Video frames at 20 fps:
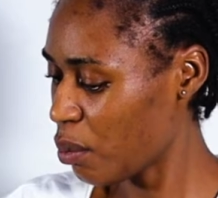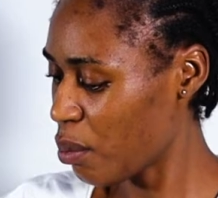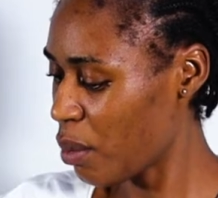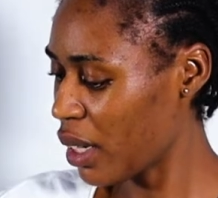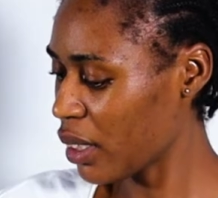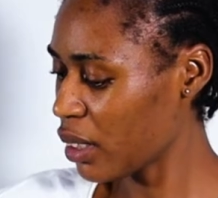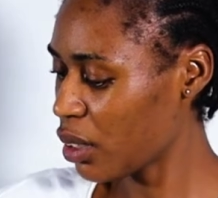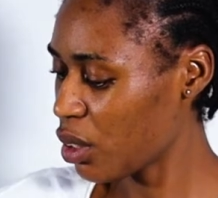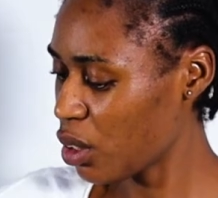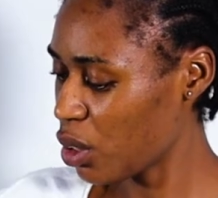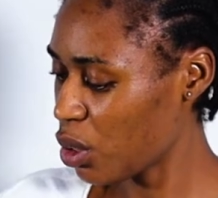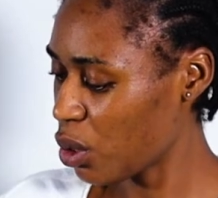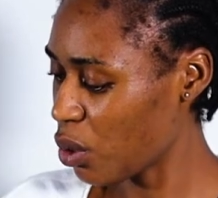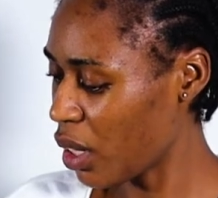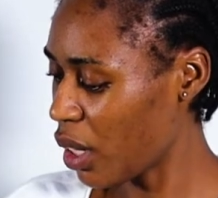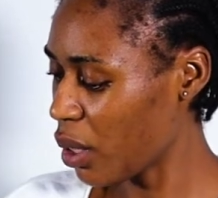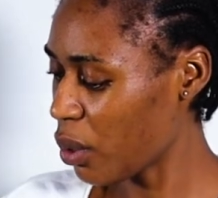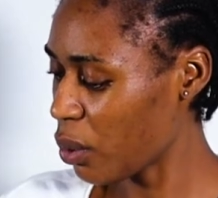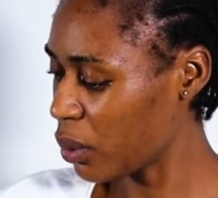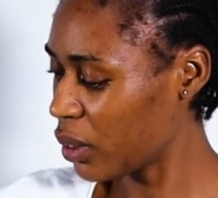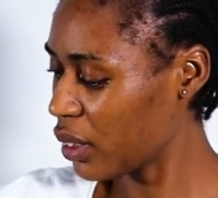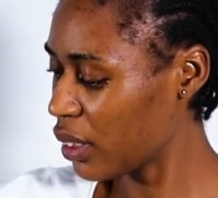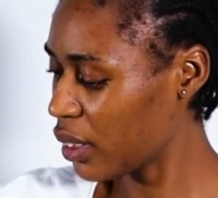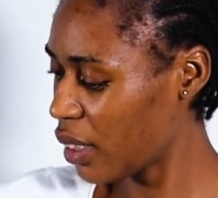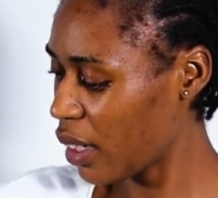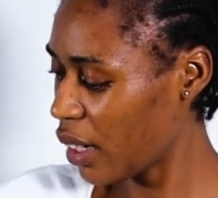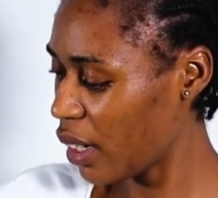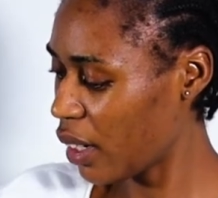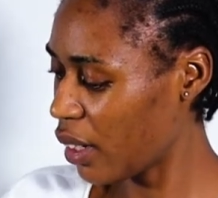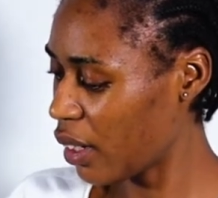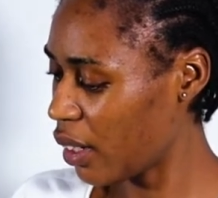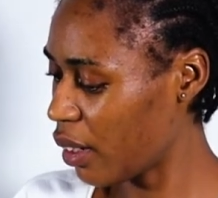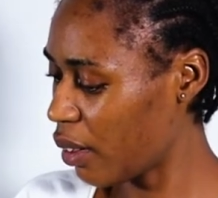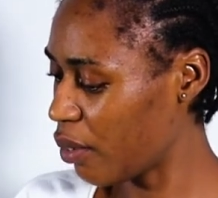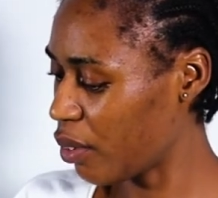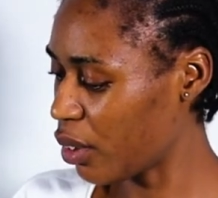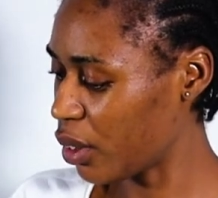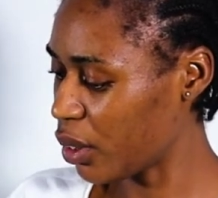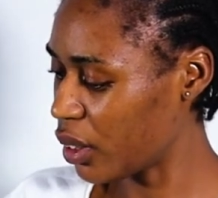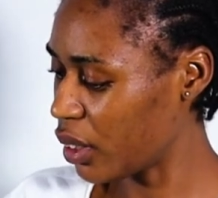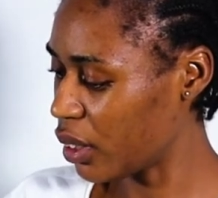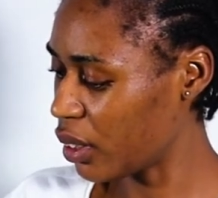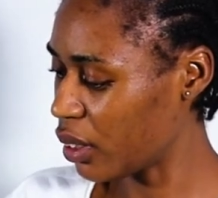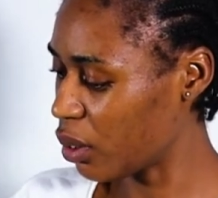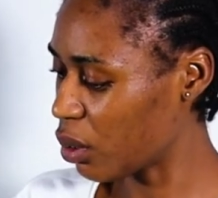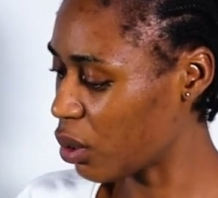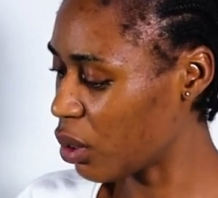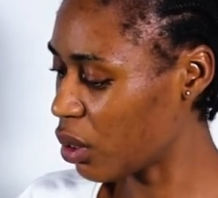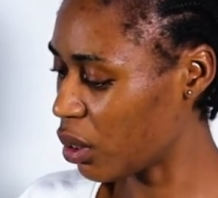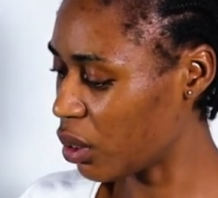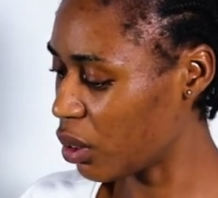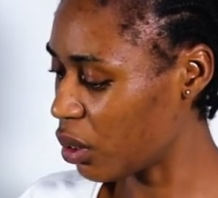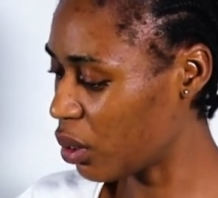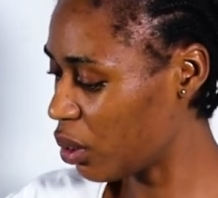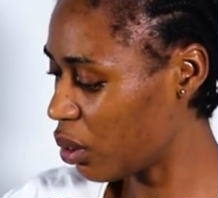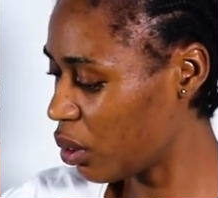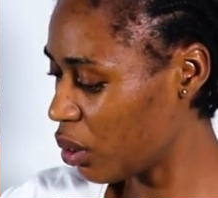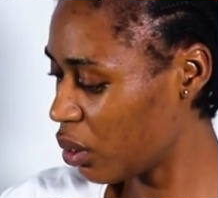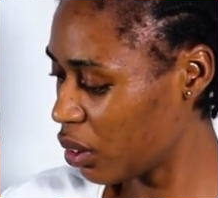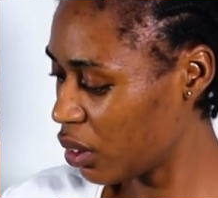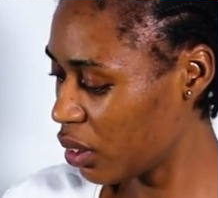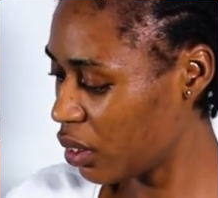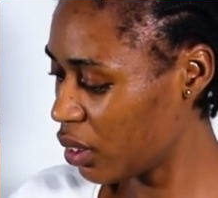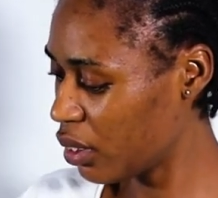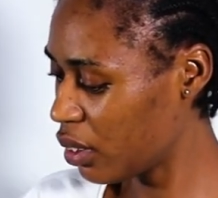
Make sure you stir very good.